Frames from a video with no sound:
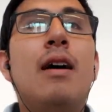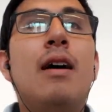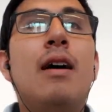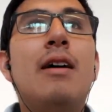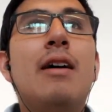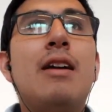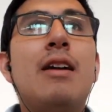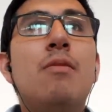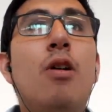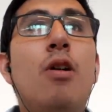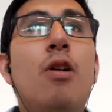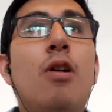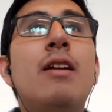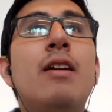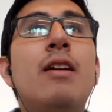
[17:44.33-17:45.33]
he
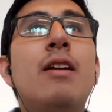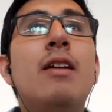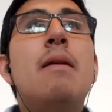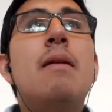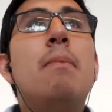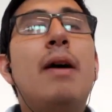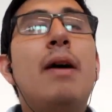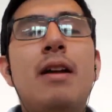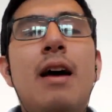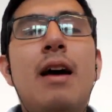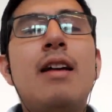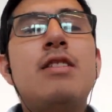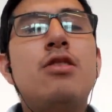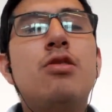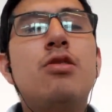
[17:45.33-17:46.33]
won. But
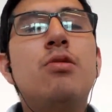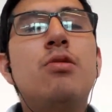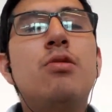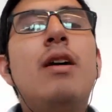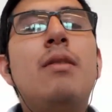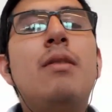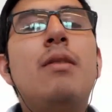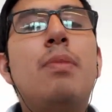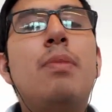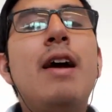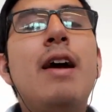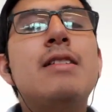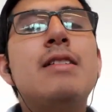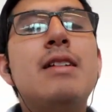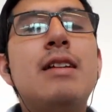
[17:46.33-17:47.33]
as to what Brian
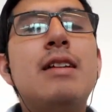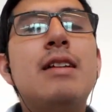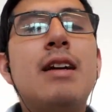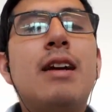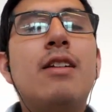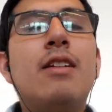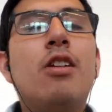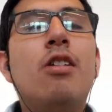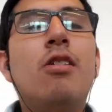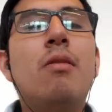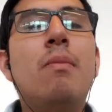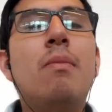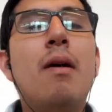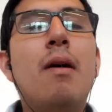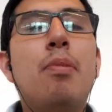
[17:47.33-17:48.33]
said a second ago
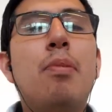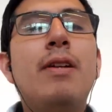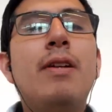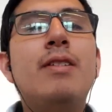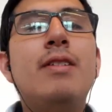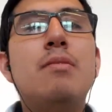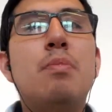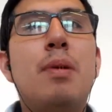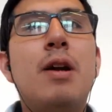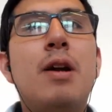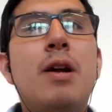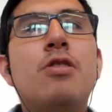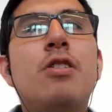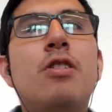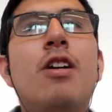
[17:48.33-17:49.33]
about putting some pressure
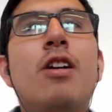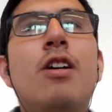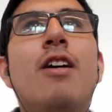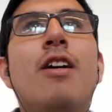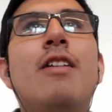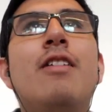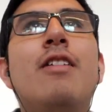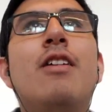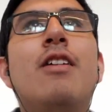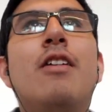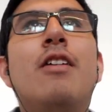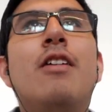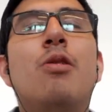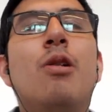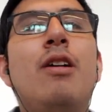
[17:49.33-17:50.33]
on
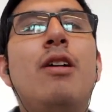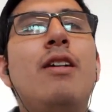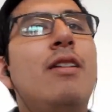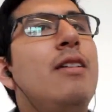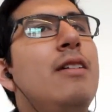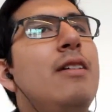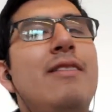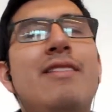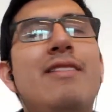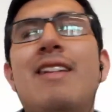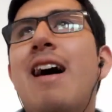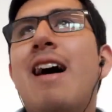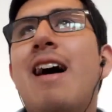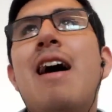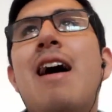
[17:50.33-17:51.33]
court, I
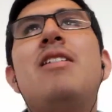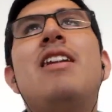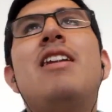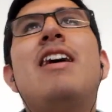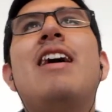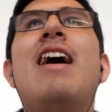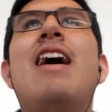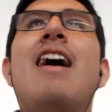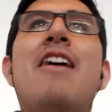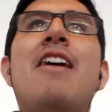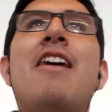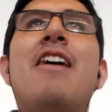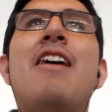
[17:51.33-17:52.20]
mean, I understand.